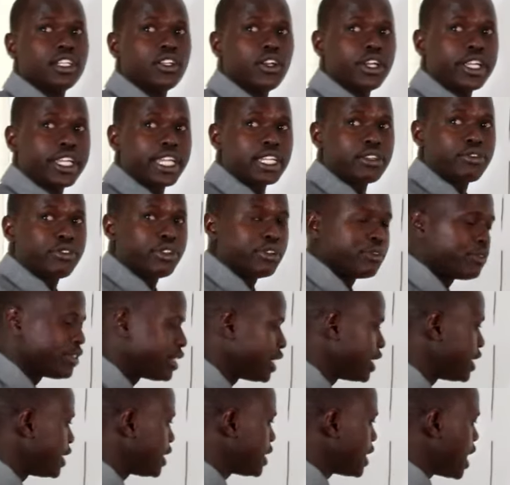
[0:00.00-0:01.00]
I get
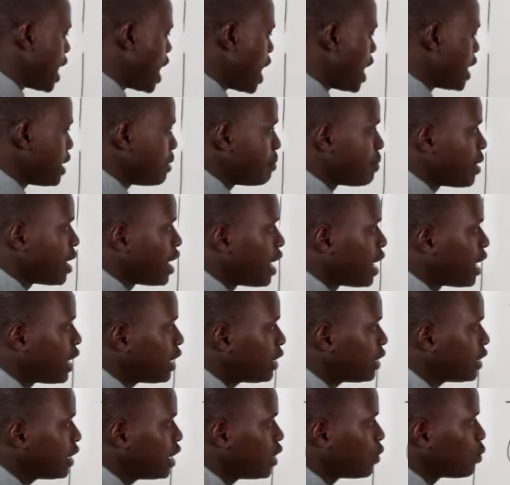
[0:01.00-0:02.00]
15 time.
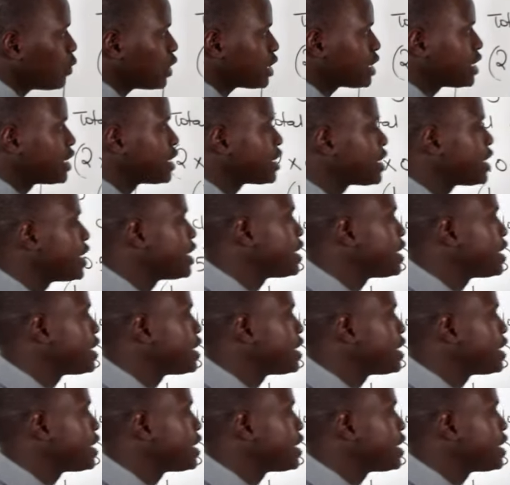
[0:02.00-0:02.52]
Uh, what is